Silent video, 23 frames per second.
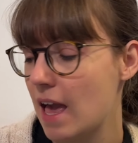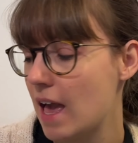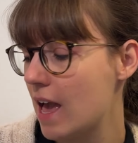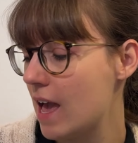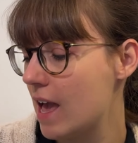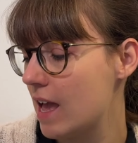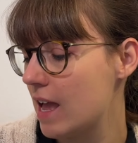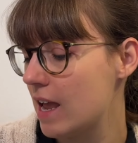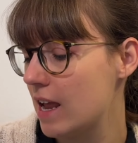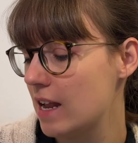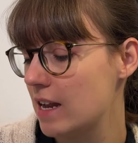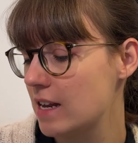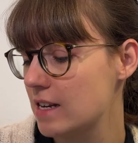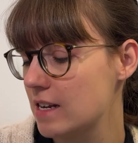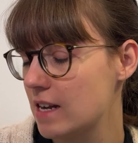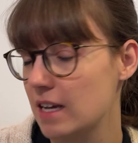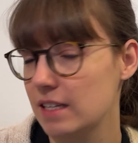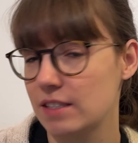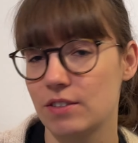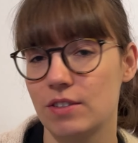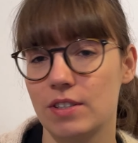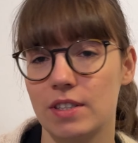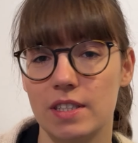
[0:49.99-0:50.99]
And
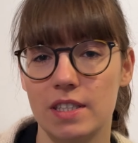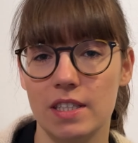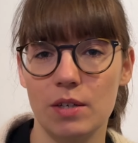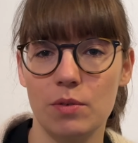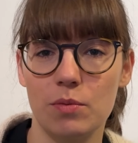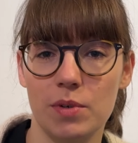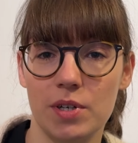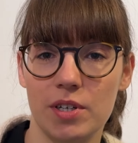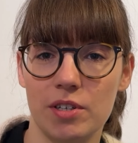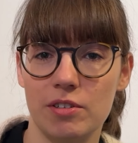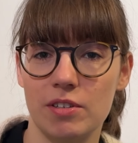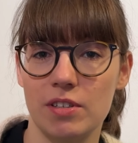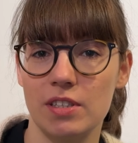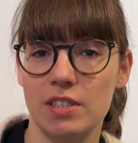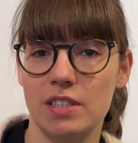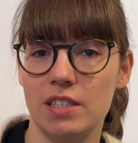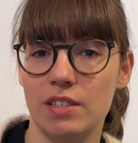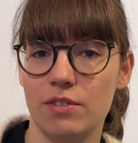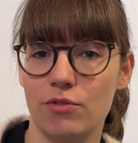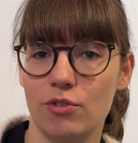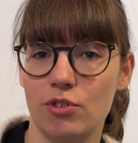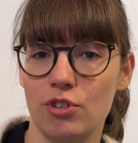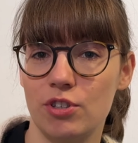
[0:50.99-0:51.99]
as you can see, we're in a
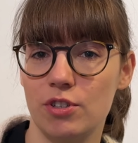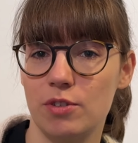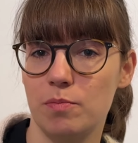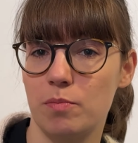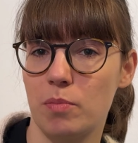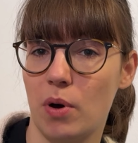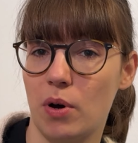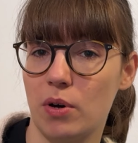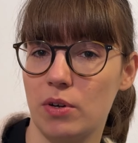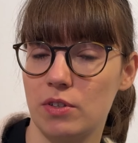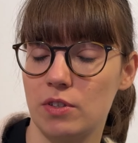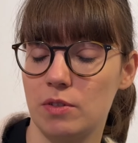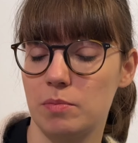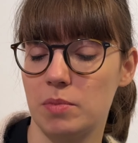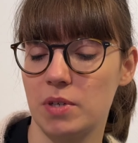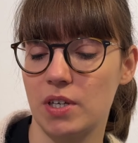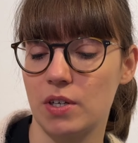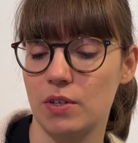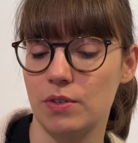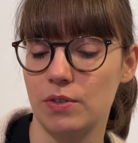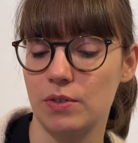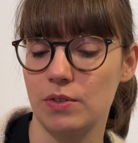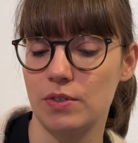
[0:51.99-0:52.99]
different spot
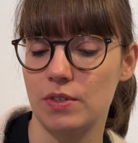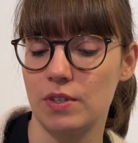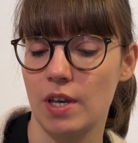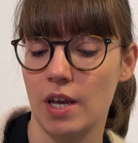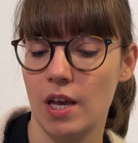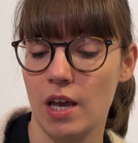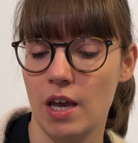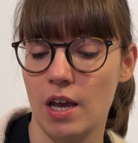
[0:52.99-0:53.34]
because